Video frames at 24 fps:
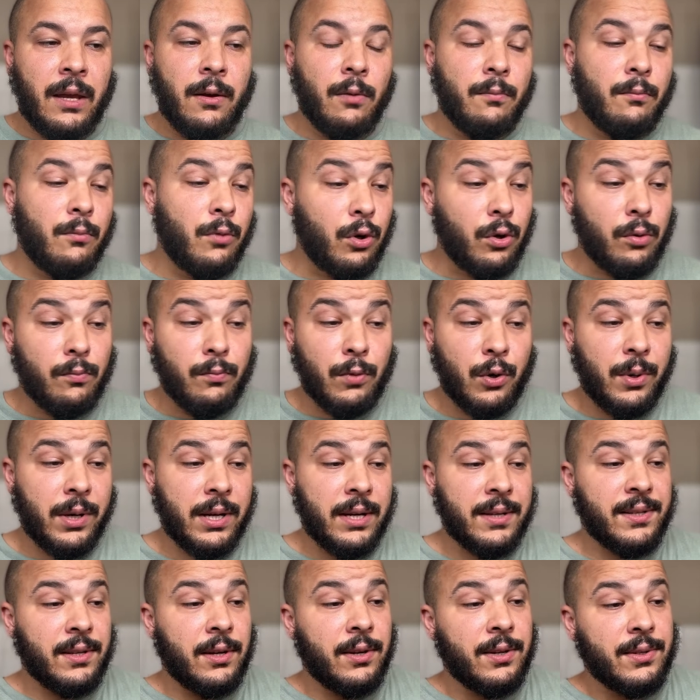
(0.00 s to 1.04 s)

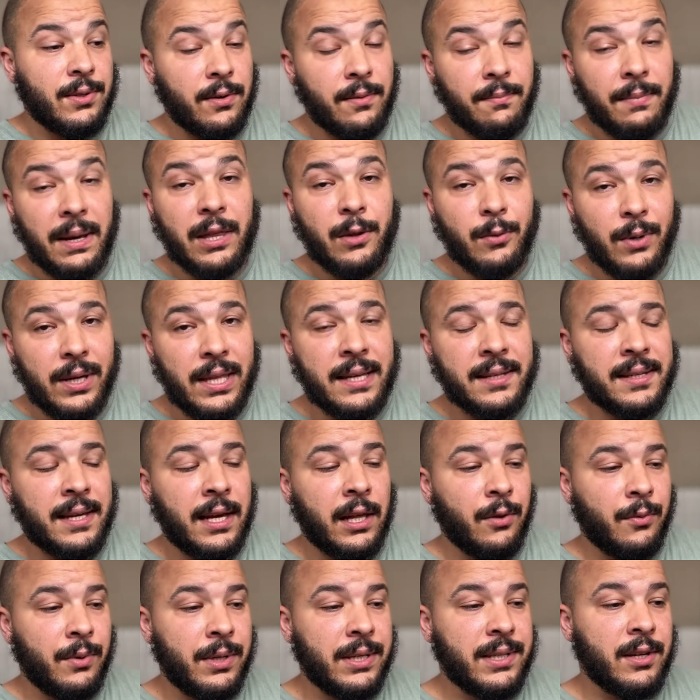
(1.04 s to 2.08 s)
Mokwena's also, by the way, that
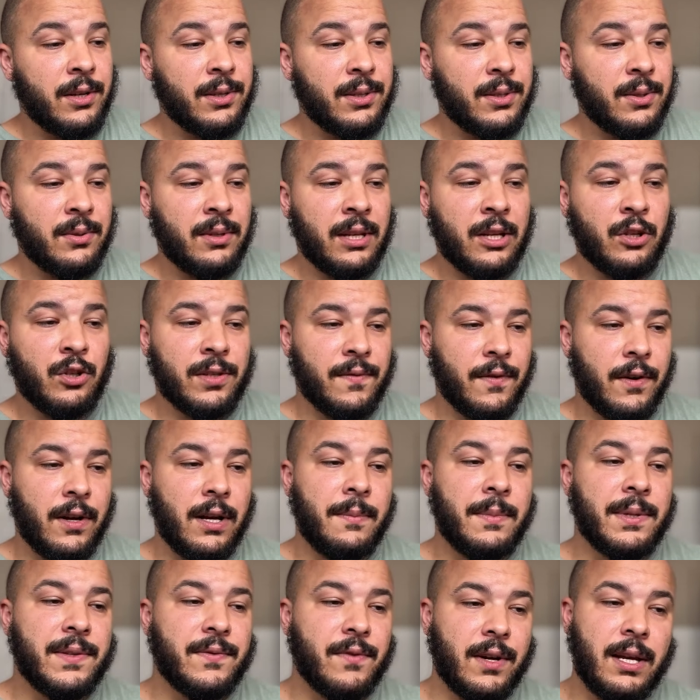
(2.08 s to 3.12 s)
salary is also not just for
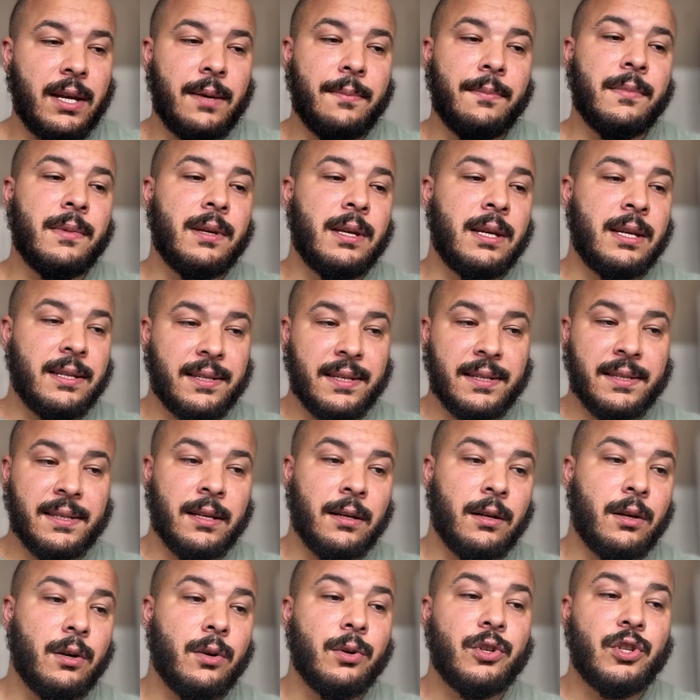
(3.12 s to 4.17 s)
him, it's for him, an
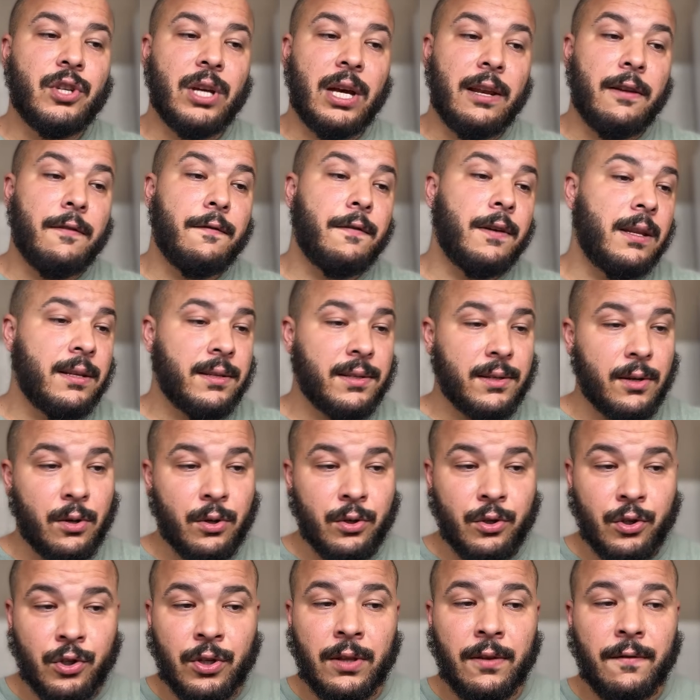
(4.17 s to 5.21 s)
assistant coach and a fitness
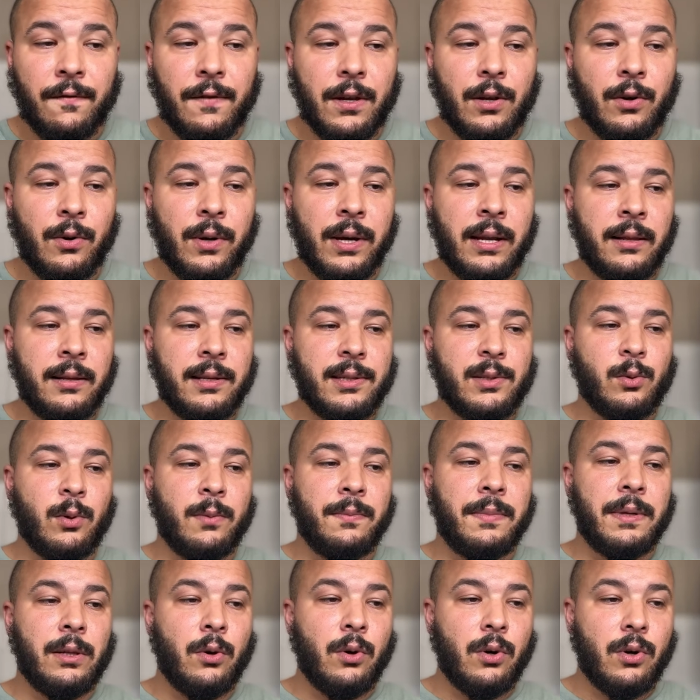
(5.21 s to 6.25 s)
coach. The video analyst will
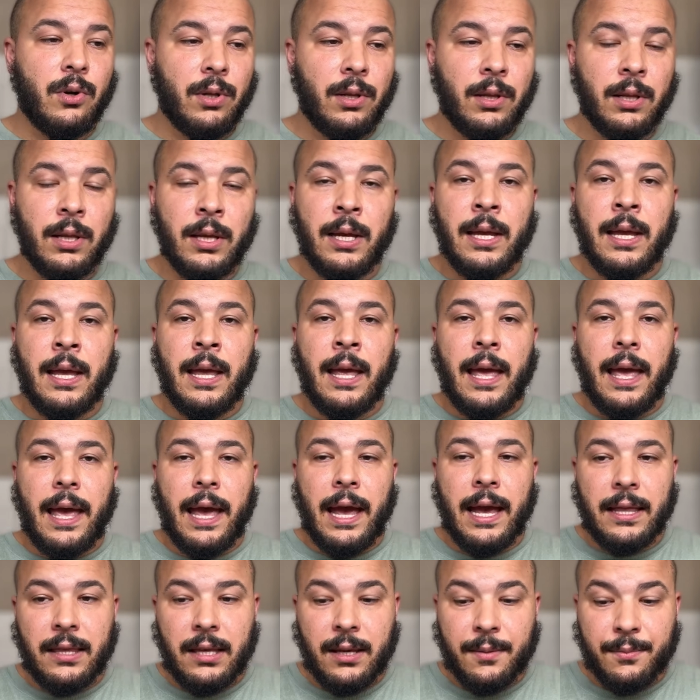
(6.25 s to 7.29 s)
be local.
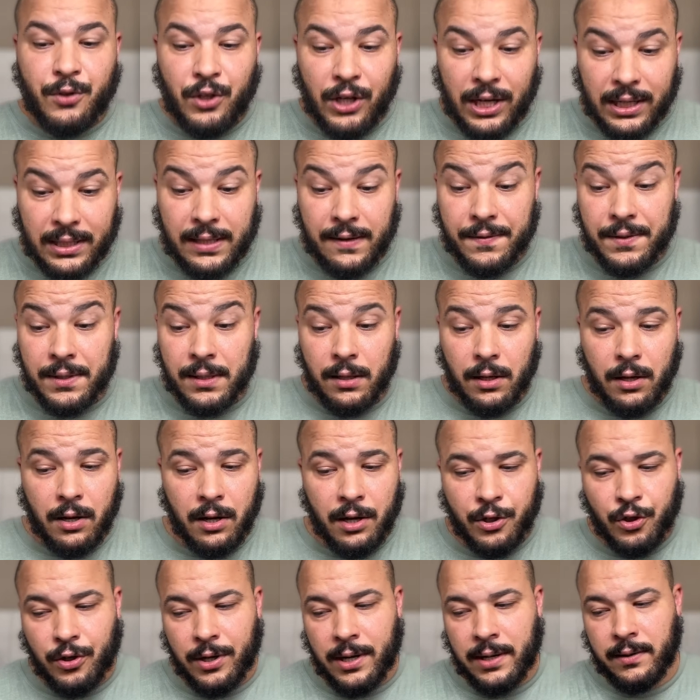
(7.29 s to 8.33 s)
And the objectives in the
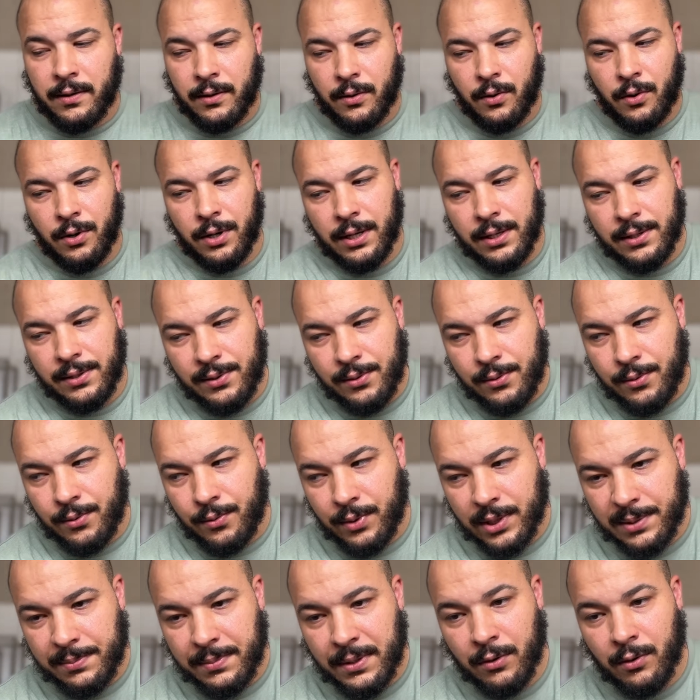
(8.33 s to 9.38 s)
contract, according to
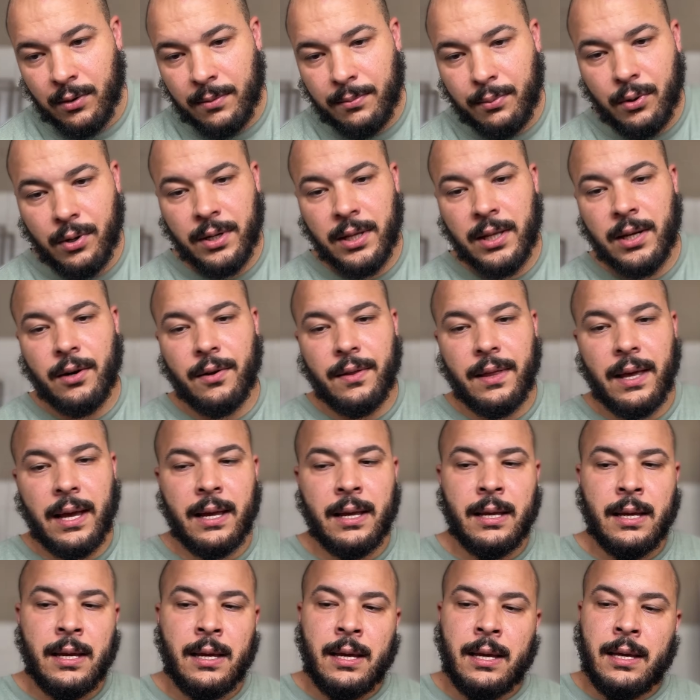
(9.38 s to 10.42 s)
what's been reported, are that
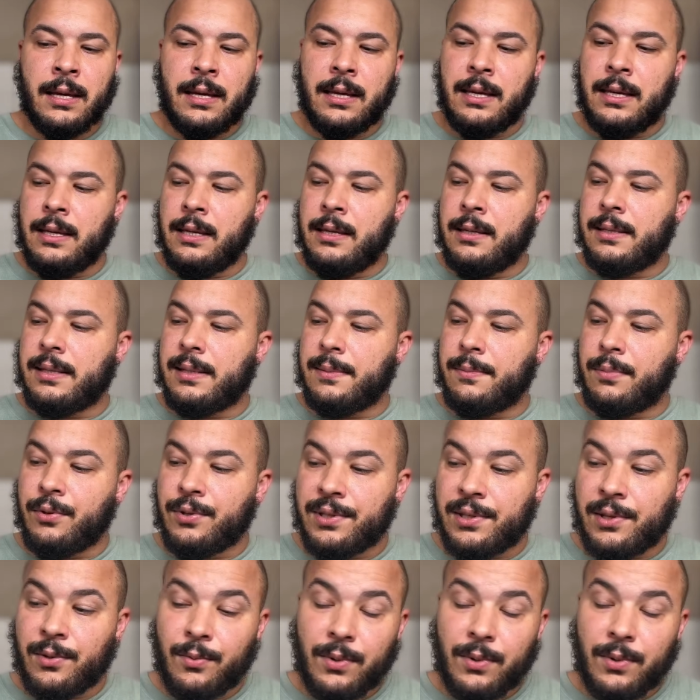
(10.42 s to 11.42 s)
he's supposed to